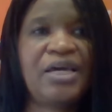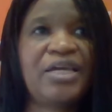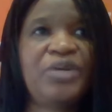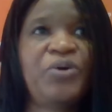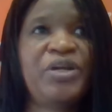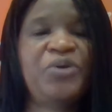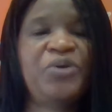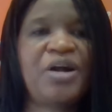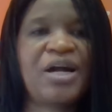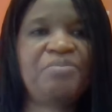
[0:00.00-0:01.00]
And when he
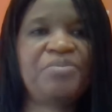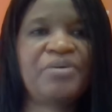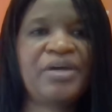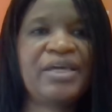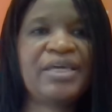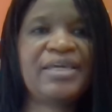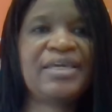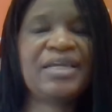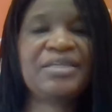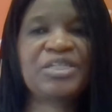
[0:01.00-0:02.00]
woke up, he
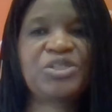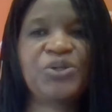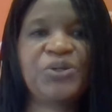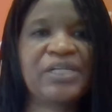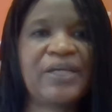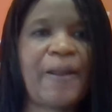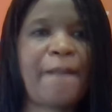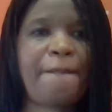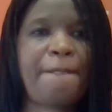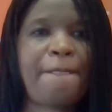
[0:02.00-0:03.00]
heard the story.
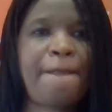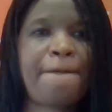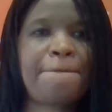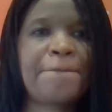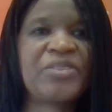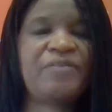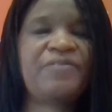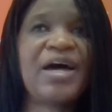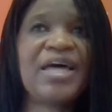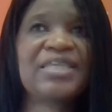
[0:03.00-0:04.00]
The
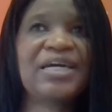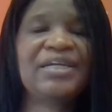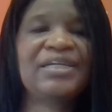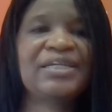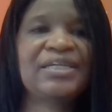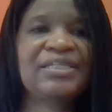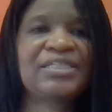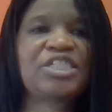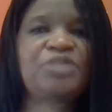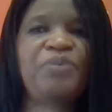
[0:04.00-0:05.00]
father
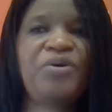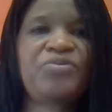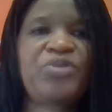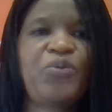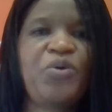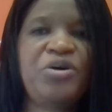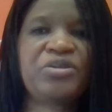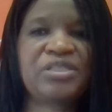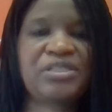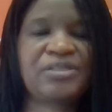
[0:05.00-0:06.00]
spoke the
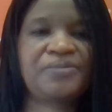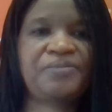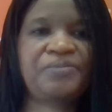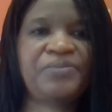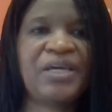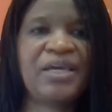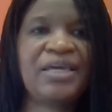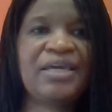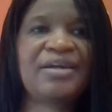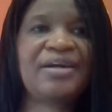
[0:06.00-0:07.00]
words.
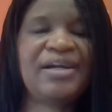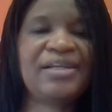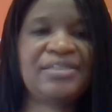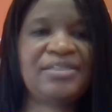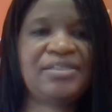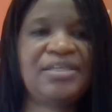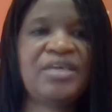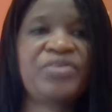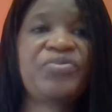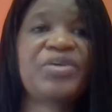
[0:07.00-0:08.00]
He cursed
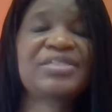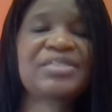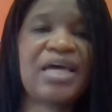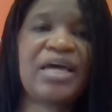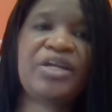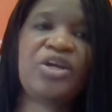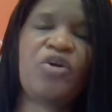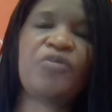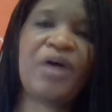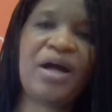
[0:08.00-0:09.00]
the son
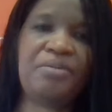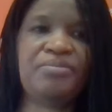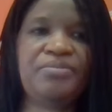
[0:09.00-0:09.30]
of Ham.